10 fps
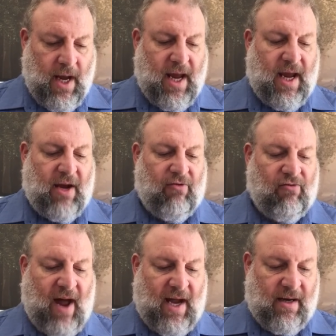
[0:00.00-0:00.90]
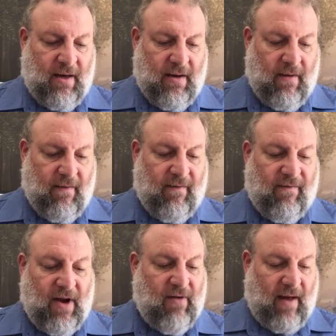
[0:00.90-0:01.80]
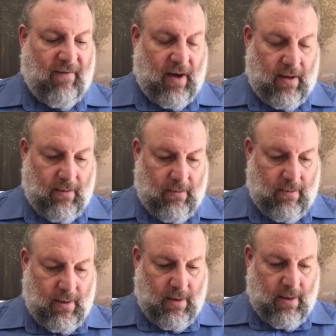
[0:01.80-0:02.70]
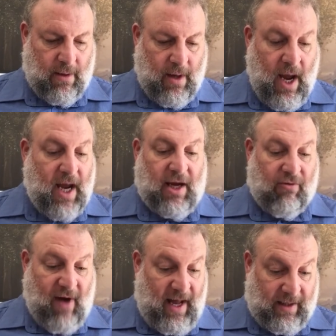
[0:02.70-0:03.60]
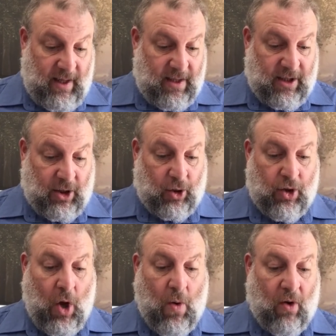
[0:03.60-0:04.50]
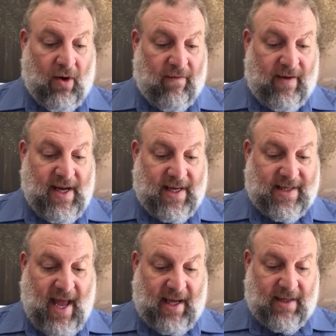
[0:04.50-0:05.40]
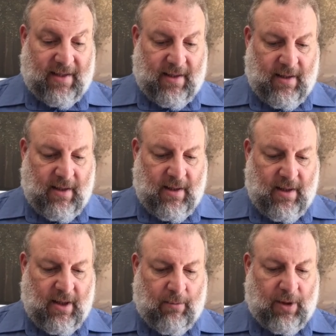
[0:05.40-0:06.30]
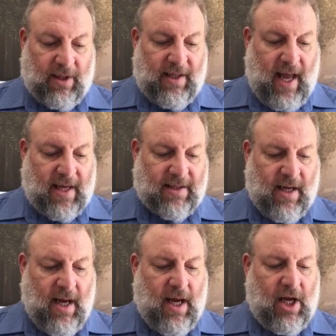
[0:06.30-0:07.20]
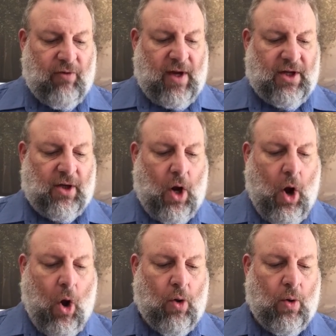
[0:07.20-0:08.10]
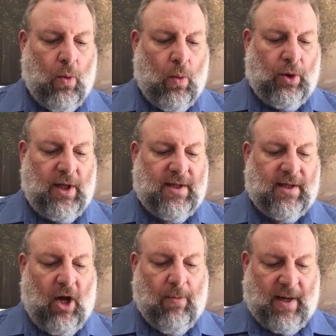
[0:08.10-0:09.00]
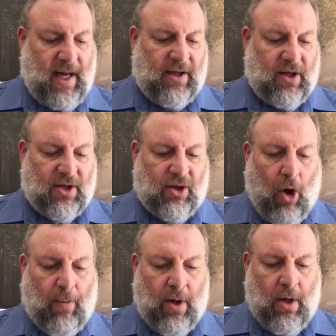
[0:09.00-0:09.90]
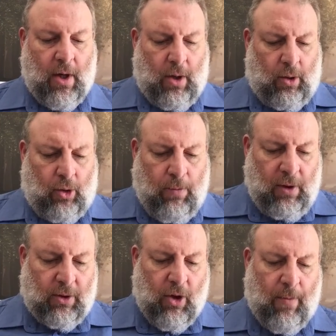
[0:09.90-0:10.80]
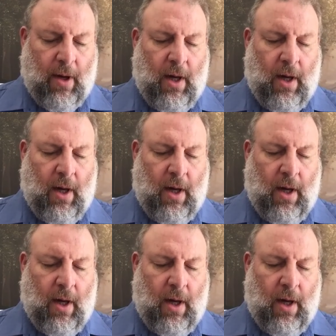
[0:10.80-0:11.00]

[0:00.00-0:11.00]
He ran forever. He ran till he could no longer feel his legs. But at last he reached a long wooded slope and had to stop, doubled up,